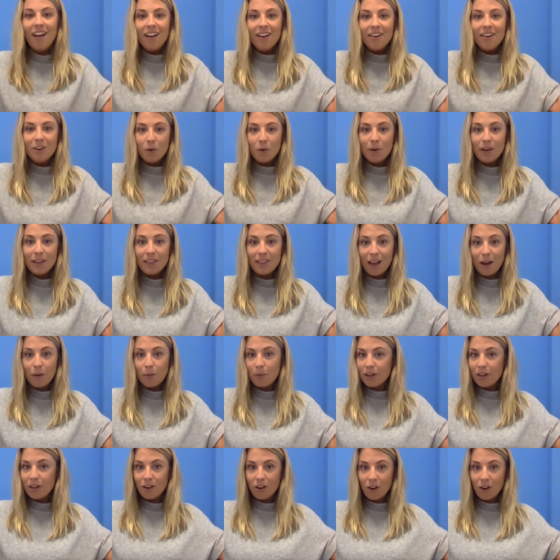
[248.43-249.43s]
knowing that
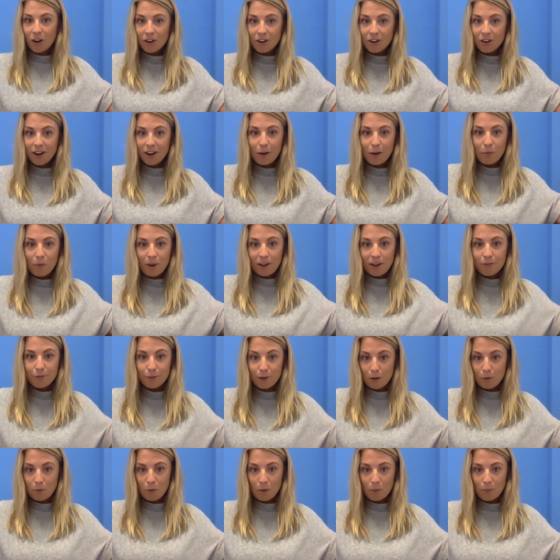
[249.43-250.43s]
we can co-create whatever we
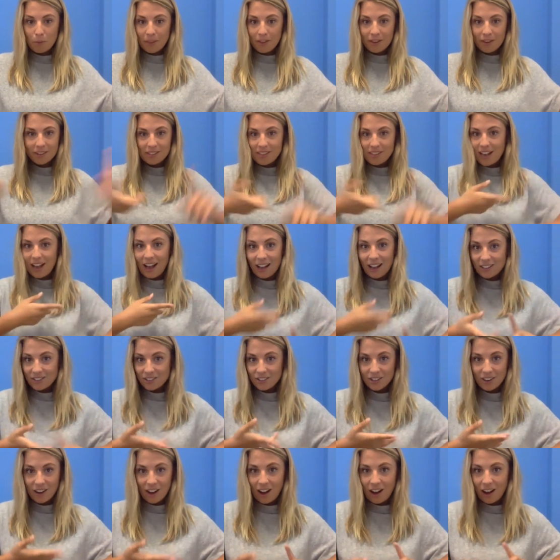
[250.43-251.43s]
want whether it's a house or
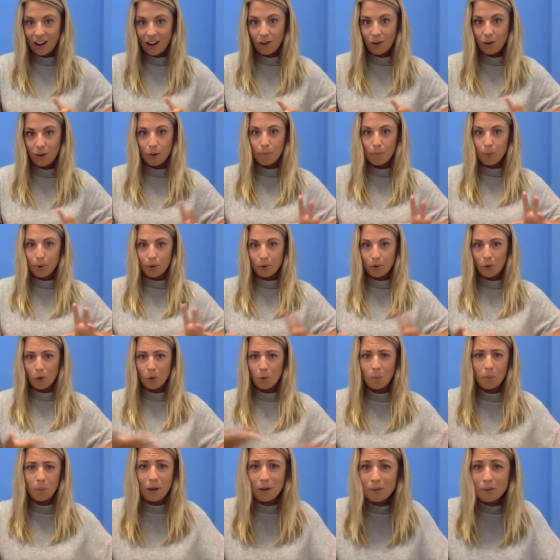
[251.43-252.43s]
a car or a boat or
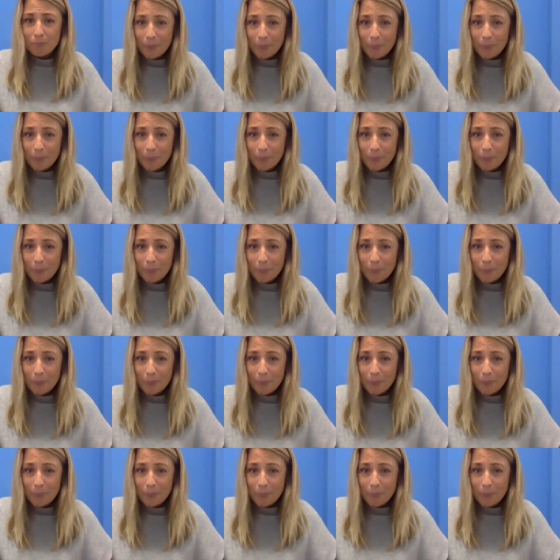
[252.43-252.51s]
world